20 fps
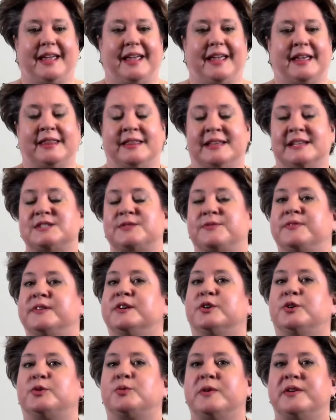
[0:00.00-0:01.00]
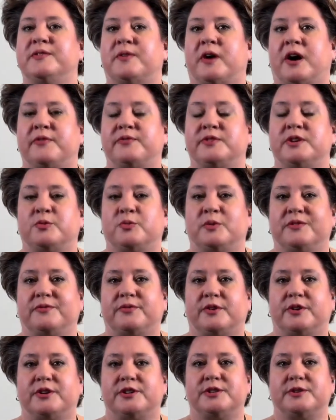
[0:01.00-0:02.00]
In this field, we've often
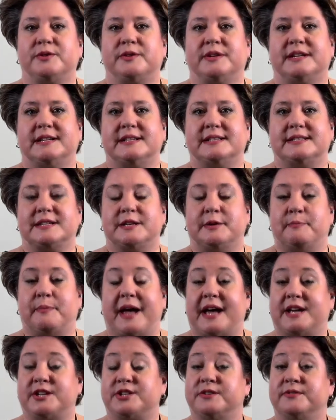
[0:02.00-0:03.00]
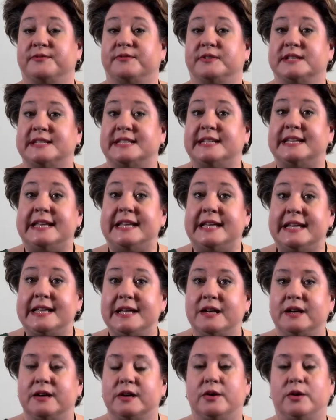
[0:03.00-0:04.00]
referred to it as compassion
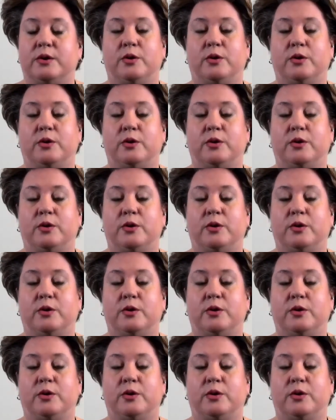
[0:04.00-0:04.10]
fatigue,